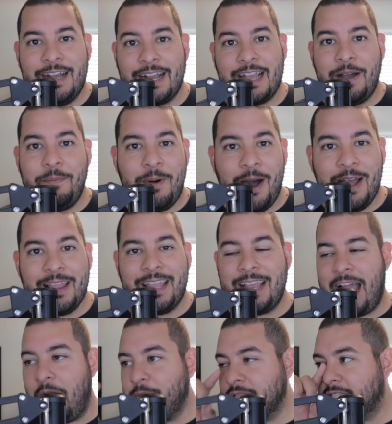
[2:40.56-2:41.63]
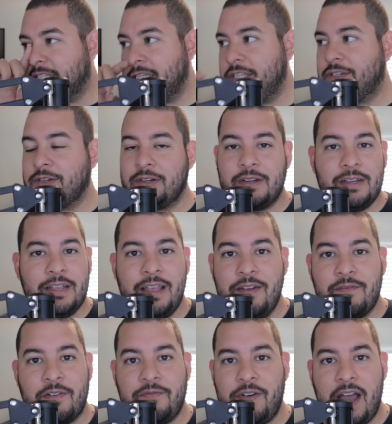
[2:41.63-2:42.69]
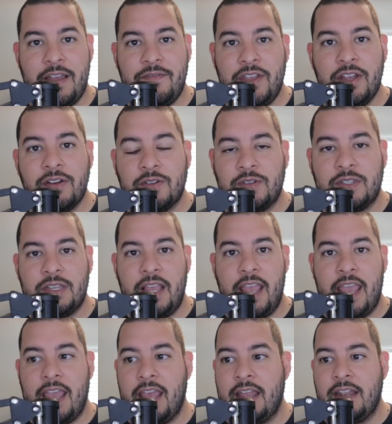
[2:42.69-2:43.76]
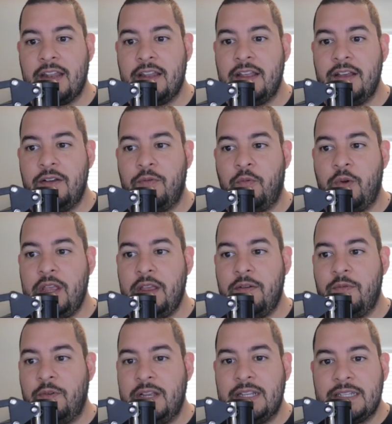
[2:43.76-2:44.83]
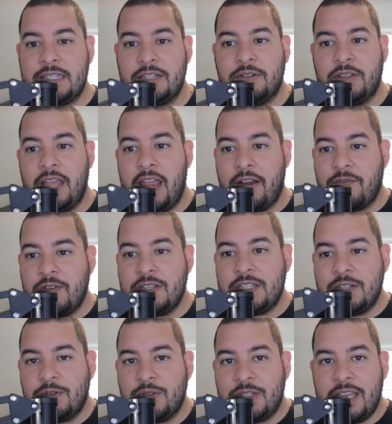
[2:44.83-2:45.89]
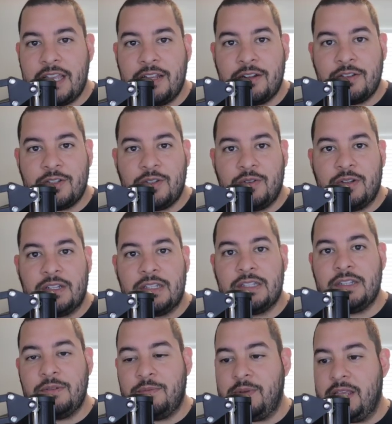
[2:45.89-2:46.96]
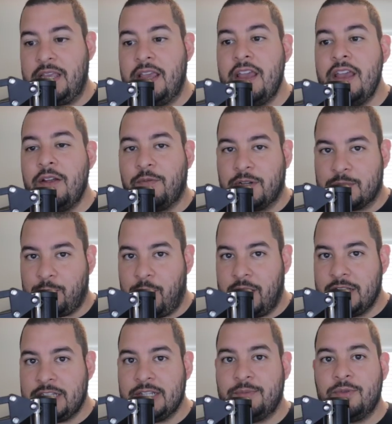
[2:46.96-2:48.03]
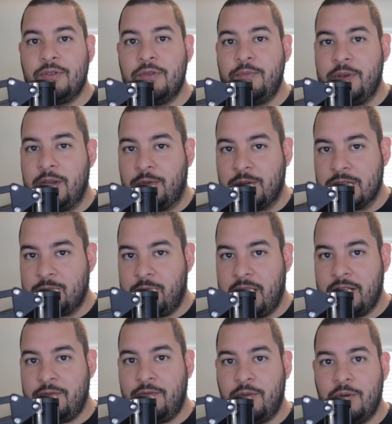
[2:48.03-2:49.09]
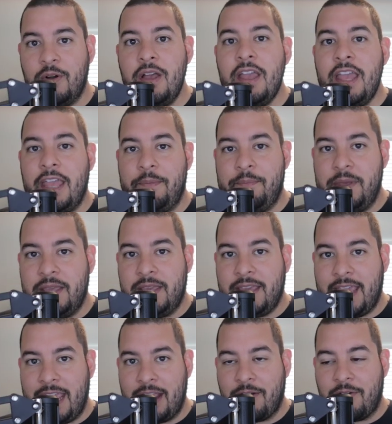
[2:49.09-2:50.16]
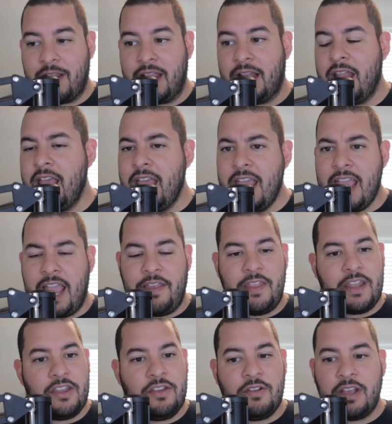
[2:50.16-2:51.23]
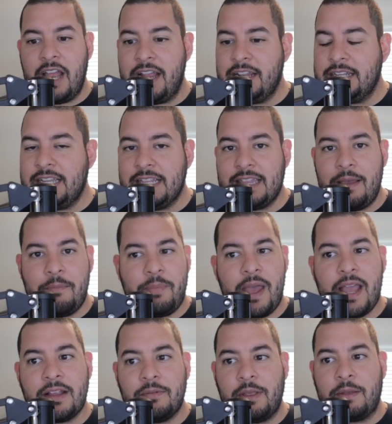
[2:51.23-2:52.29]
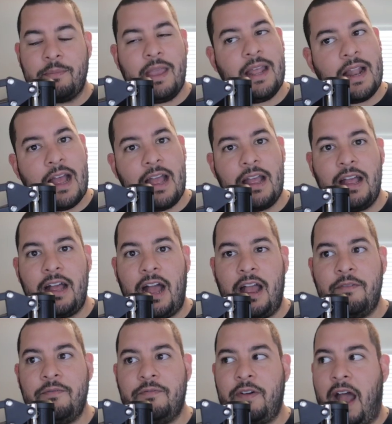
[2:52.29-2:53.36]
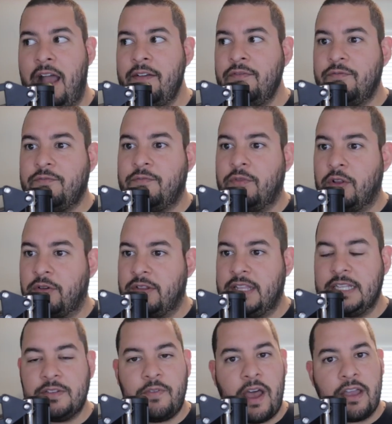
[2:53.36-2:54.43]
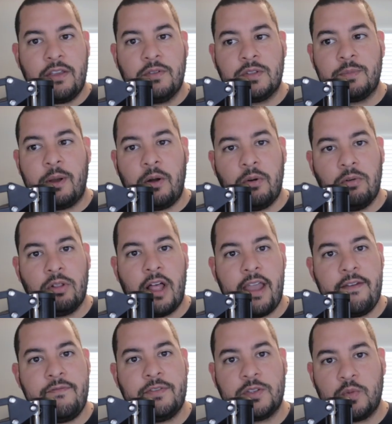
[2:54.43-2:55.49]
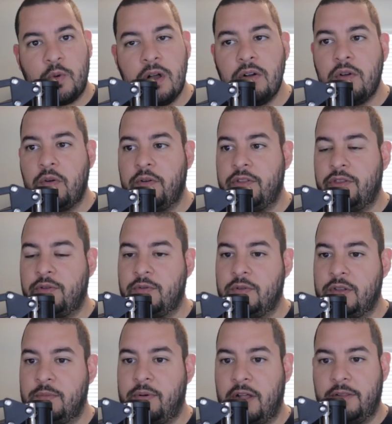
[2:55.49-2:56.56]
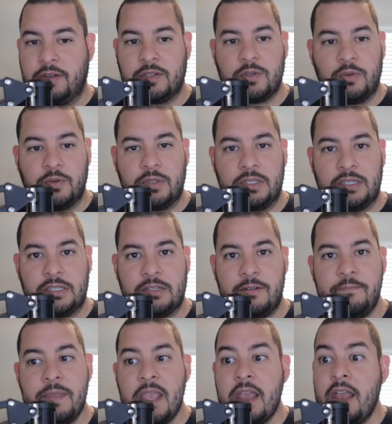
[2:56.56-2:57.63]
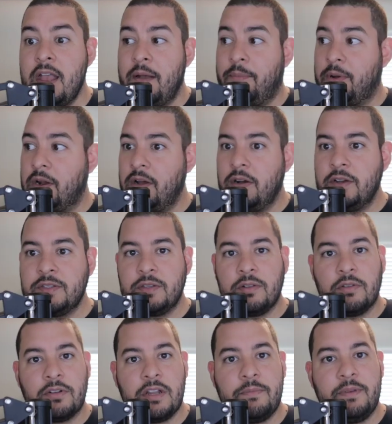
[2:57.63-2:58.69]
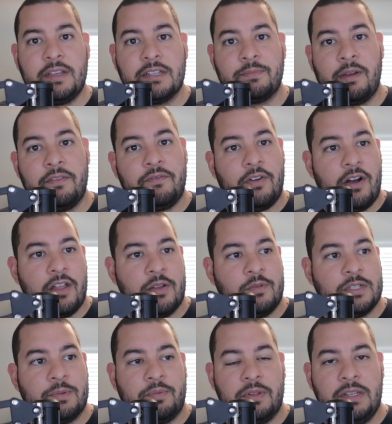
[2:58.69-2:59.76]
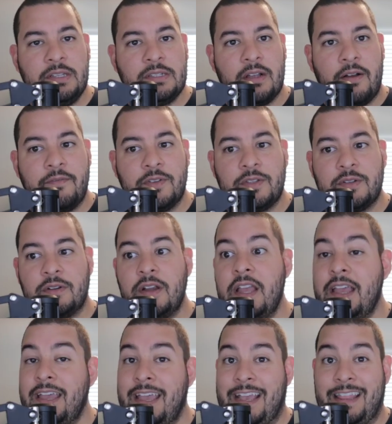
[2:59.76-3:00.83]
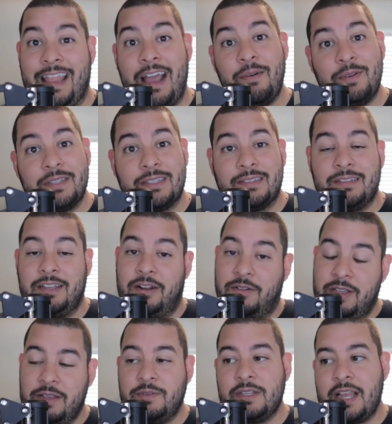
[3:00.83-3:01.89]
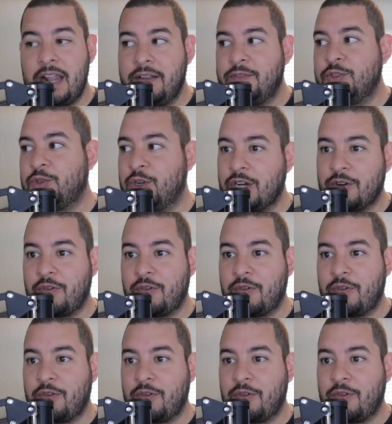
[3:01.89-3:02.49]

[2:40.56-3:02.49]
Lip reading: come on. Like, I was a teacher for 5 years, and we instilled every single day in the students to be responsible, be respectful, and be caring. And then you kind of take that back and like, man, I've learned these values my whole life as well, going through the public school system. But I also learned it because my father was a police officer, and that was, he was kind of strict